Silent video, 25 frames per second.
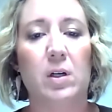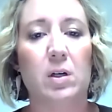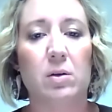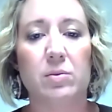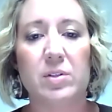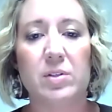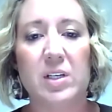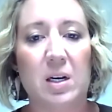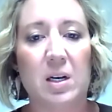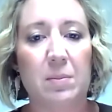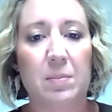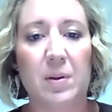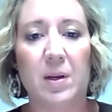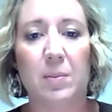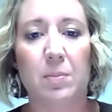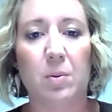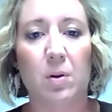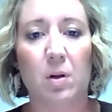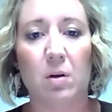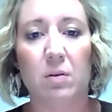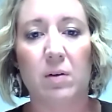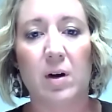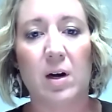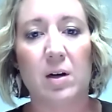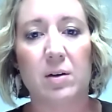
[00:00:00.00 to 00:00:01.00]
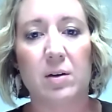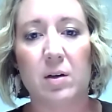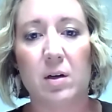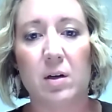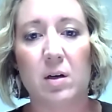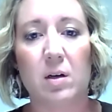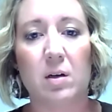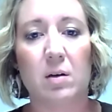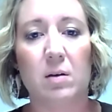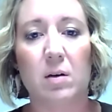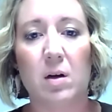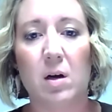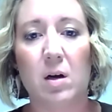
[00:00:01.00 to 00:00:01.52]
10 people around
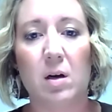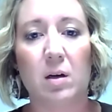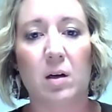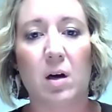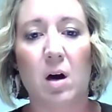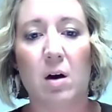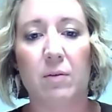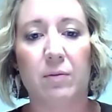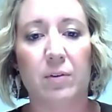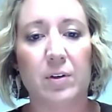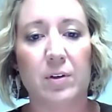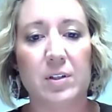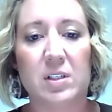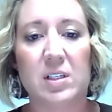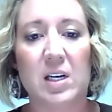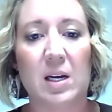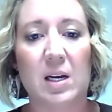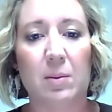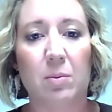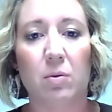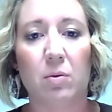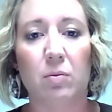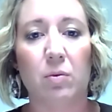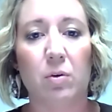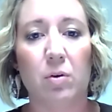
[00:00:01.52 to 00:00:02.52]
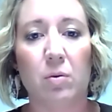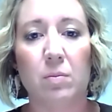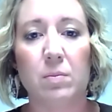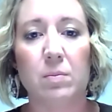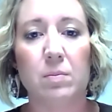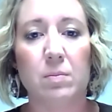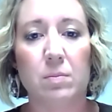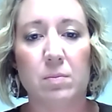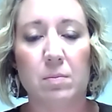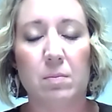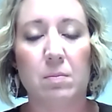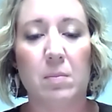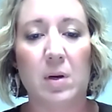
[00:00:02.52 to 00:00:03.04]
a conference table room
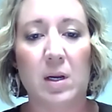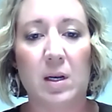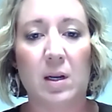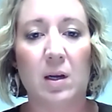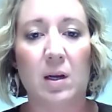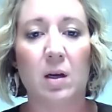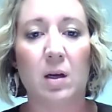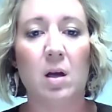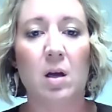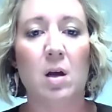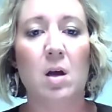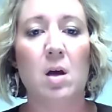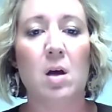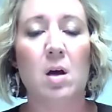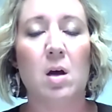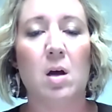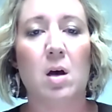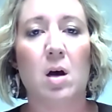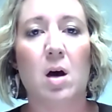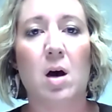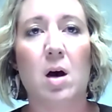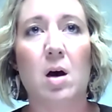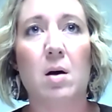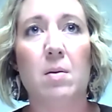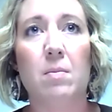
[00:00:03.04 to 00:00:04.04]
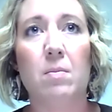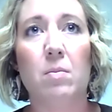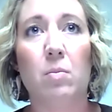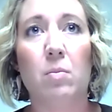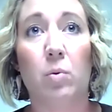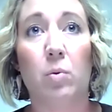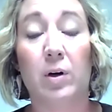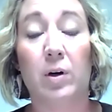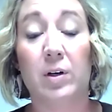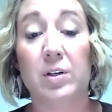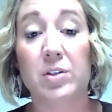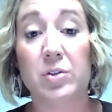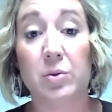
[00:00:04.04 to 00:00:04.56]
meeting.
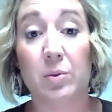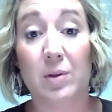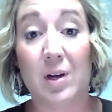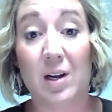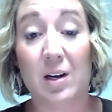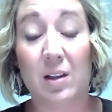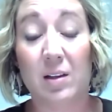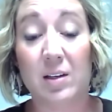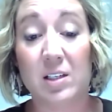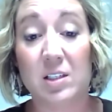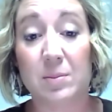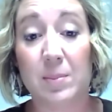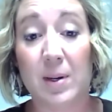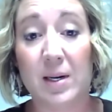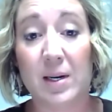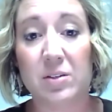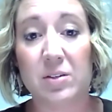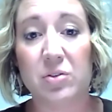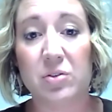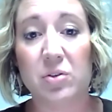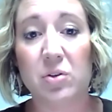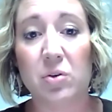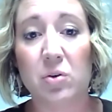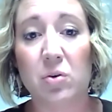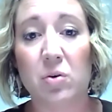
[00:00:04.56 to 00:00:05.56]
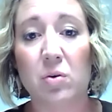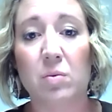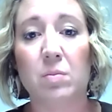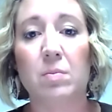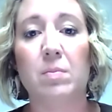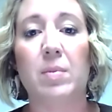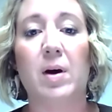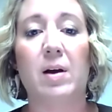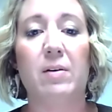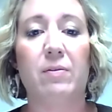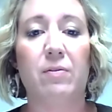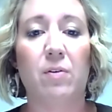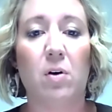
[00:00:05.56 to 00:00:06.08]
We're going to do a lot of these by Zoom,
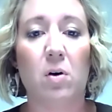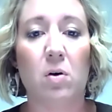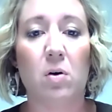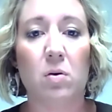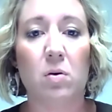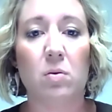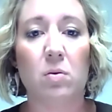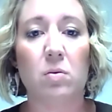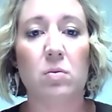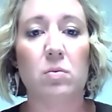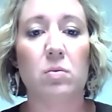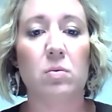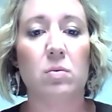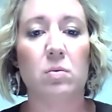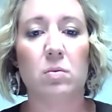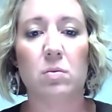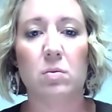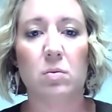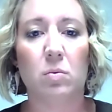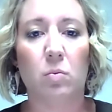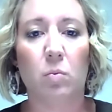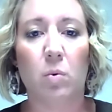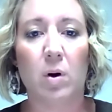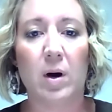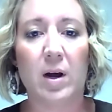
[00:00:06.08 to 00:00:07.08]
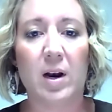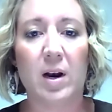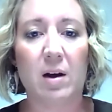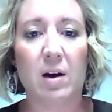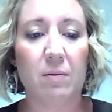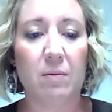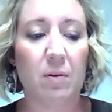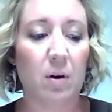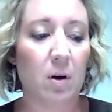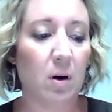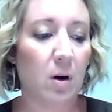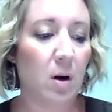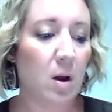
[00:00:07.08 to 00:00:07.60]
by phone,
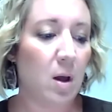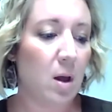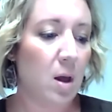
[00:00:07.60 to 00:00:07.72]
whatever.